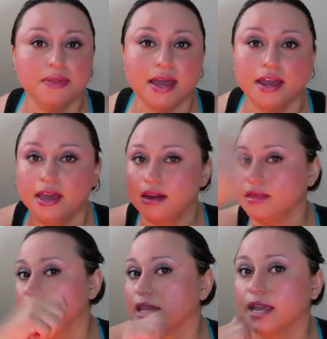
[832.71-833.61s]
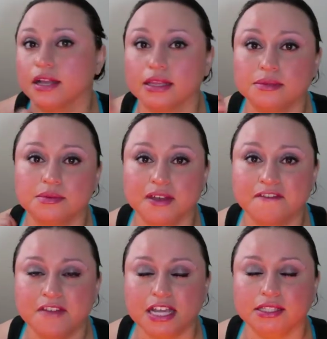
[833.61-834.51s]
of that head and then like cleanse my
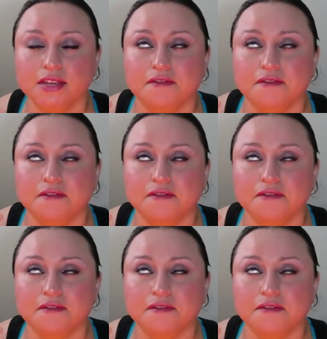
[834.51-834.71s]
face.